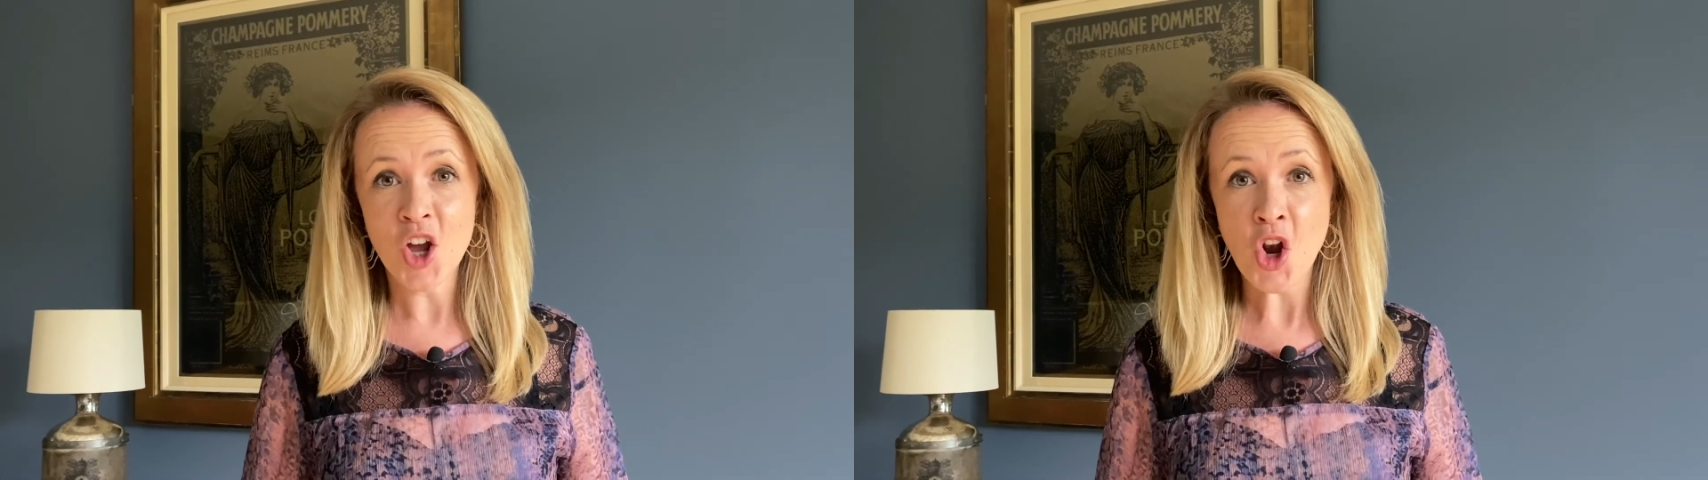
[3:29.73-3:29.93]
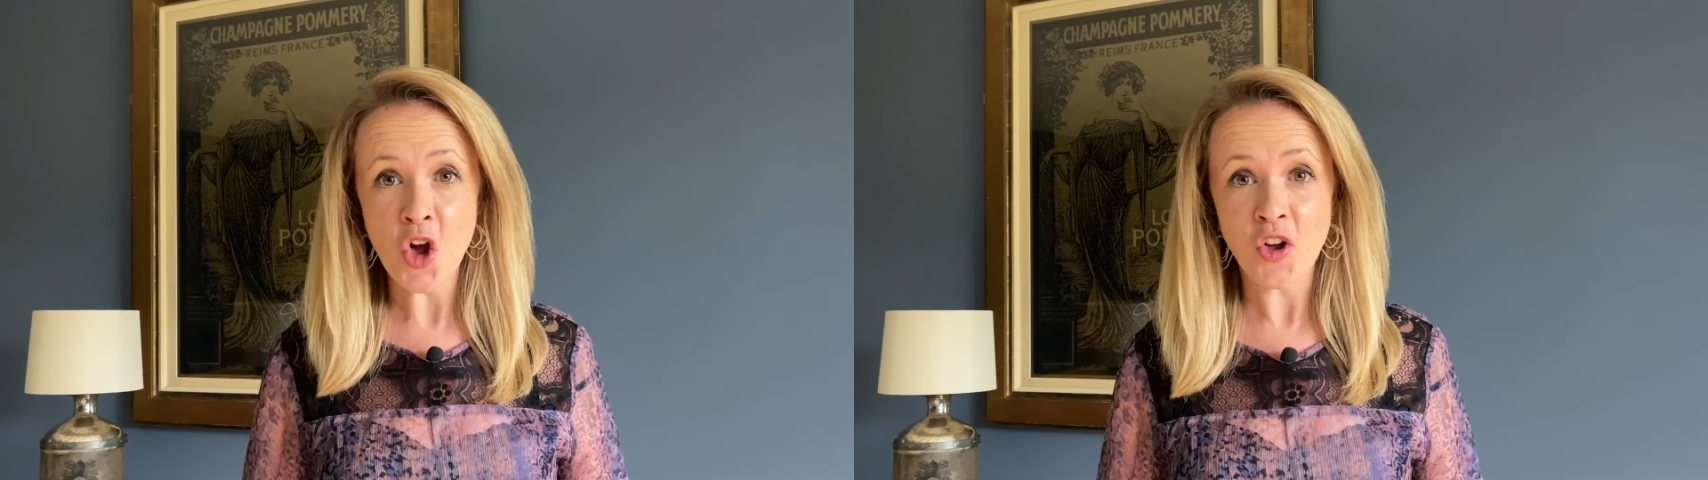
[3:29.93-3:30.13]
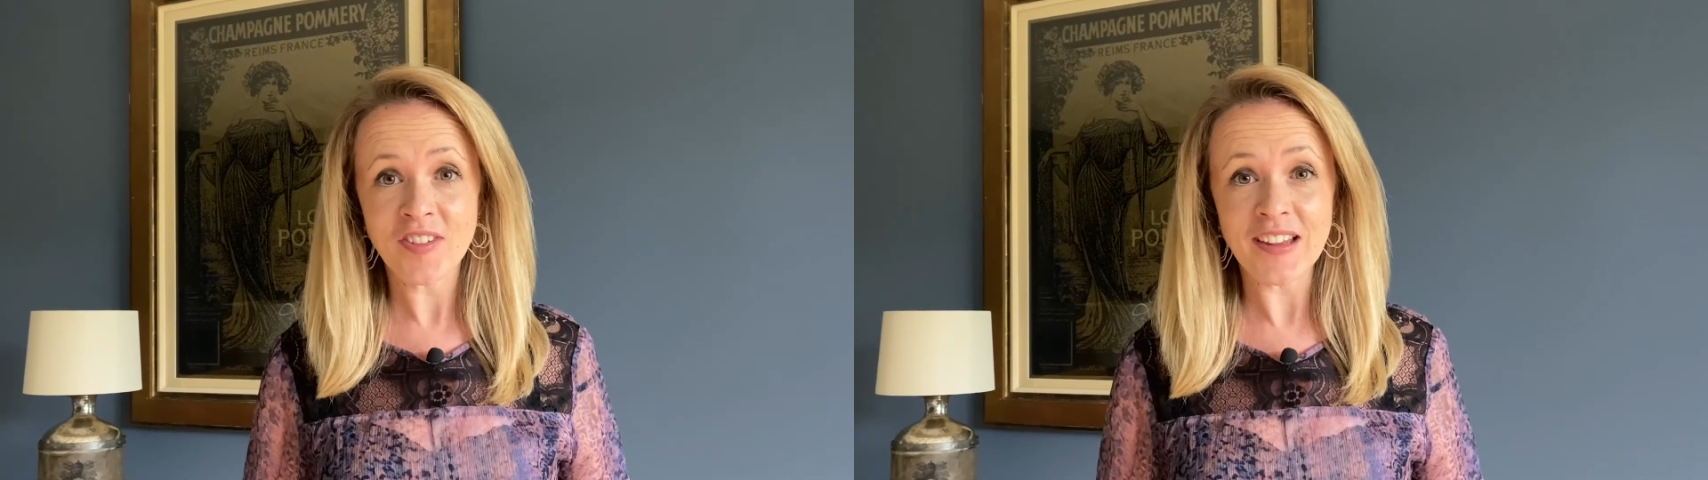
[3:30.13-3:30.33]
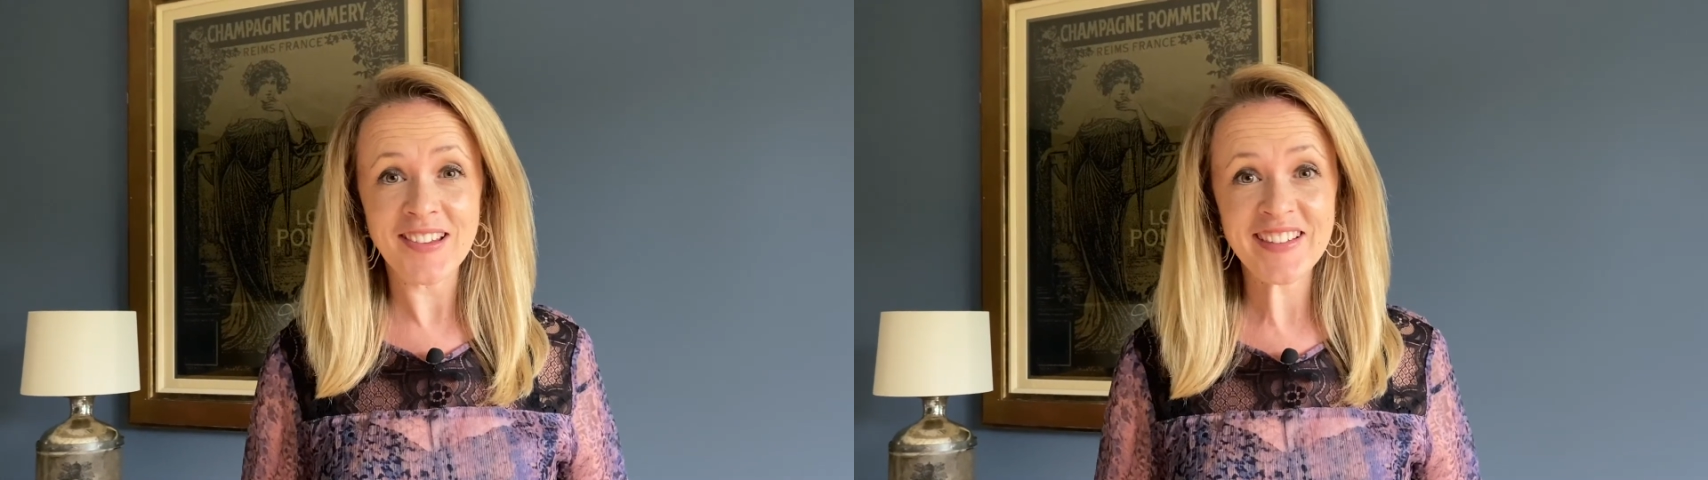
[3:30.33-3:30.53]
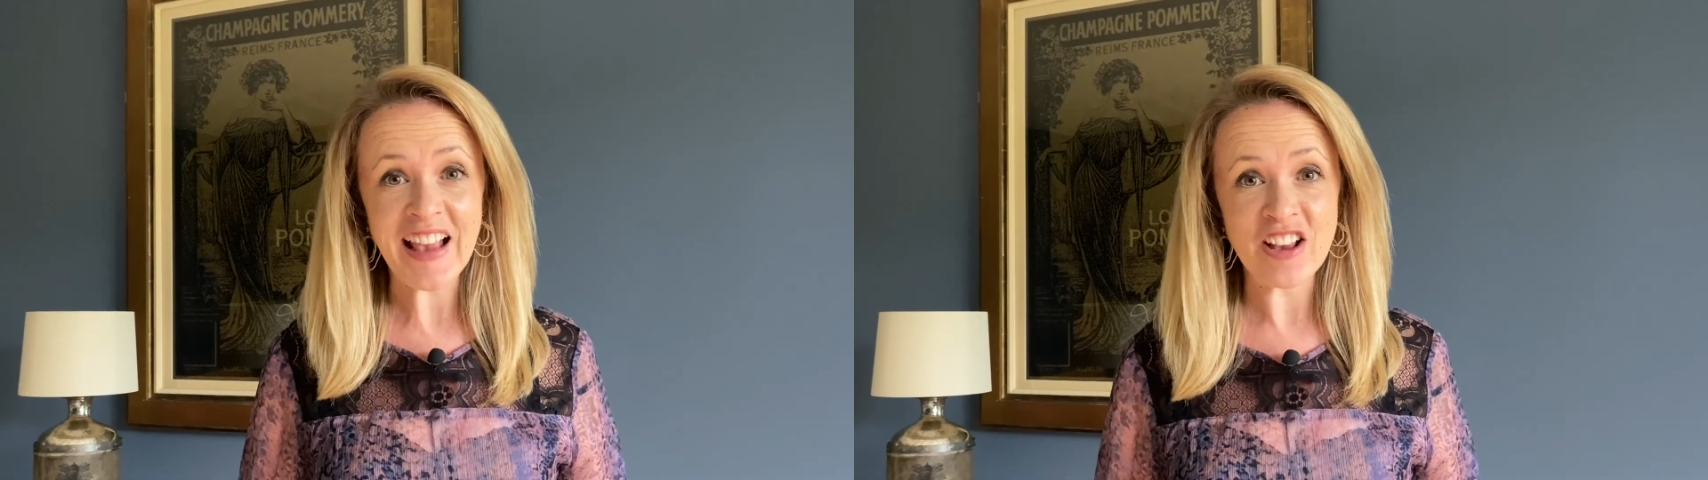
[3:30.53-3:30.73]
look
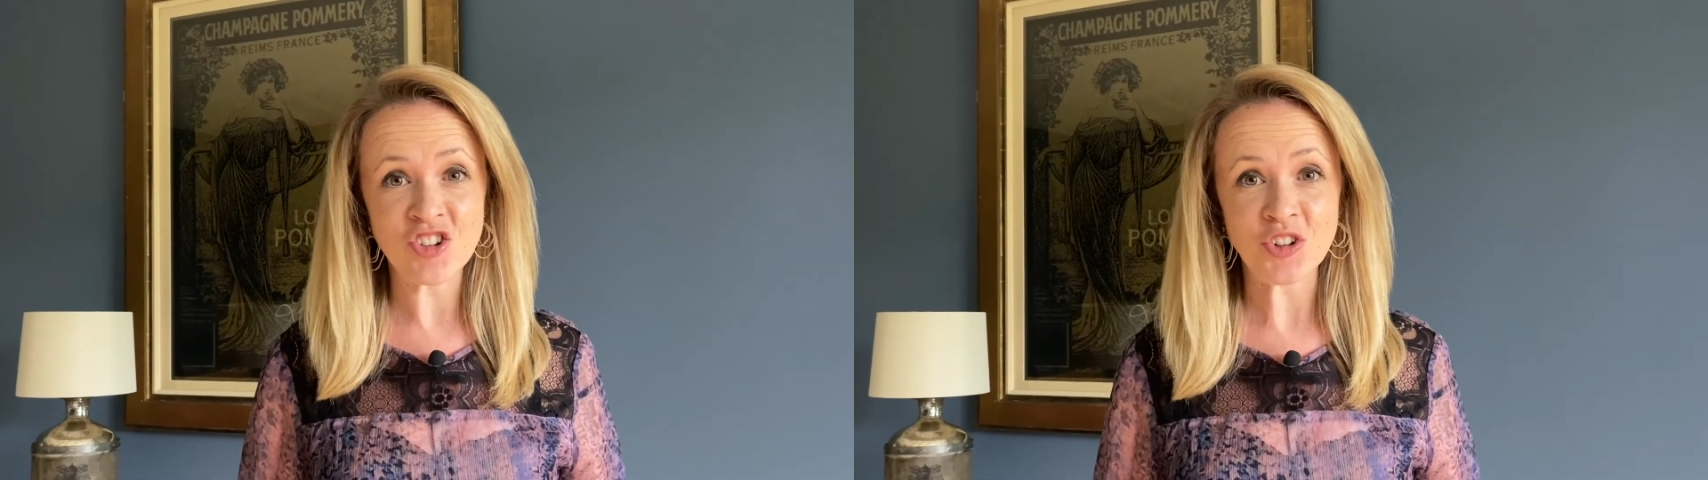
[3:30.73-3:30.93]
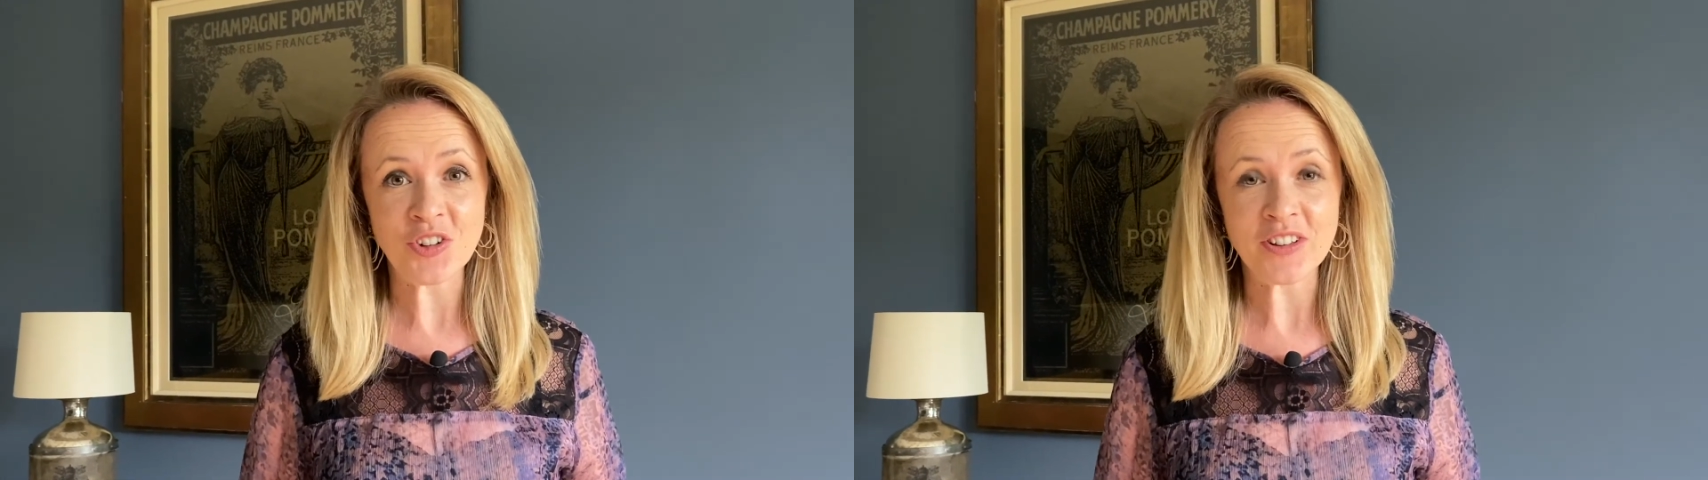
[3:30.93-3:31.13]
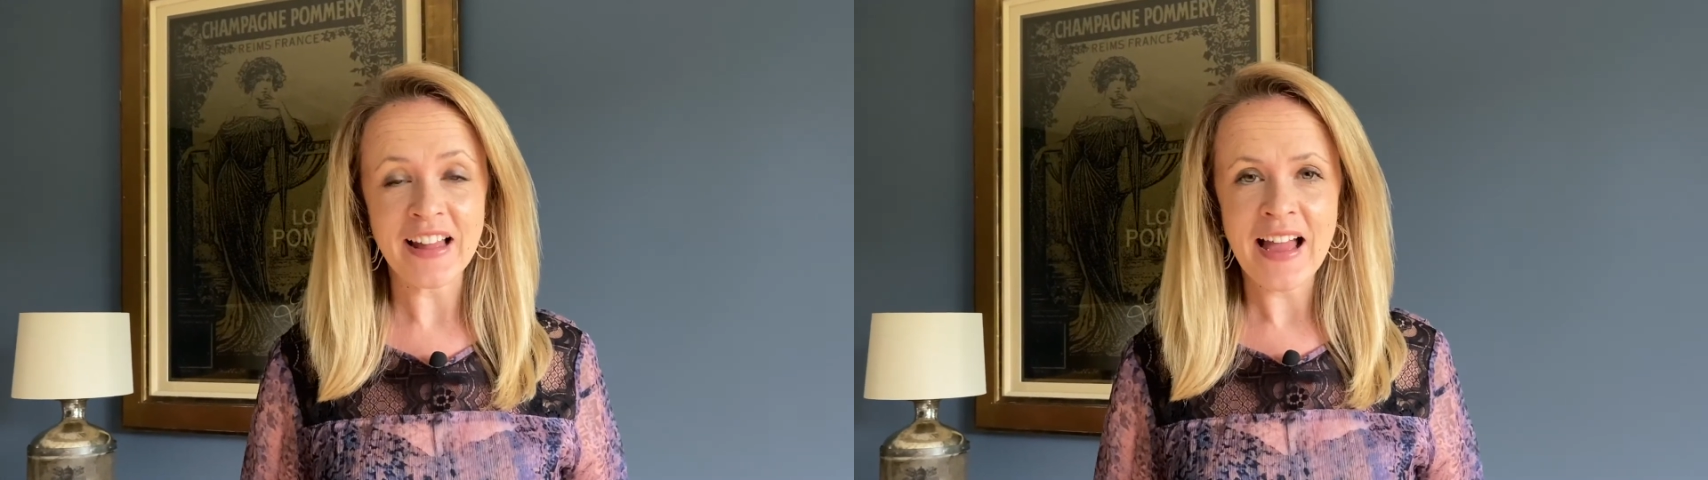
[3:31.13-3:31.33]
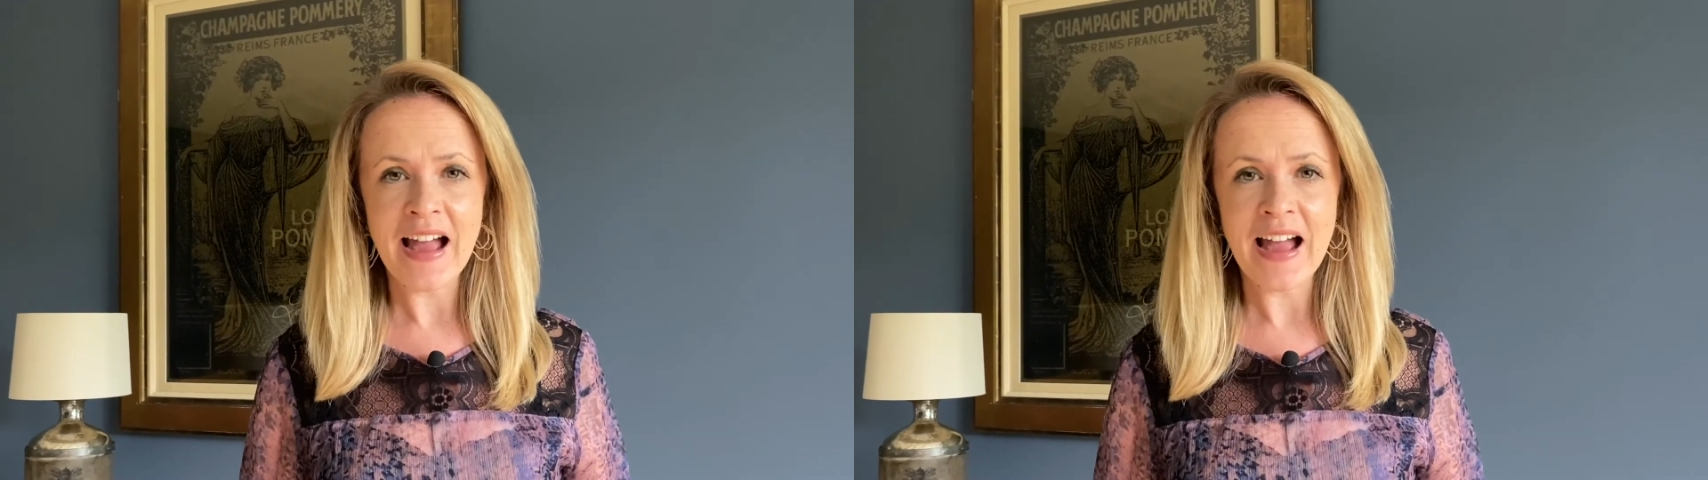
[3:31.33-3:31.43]
sensational,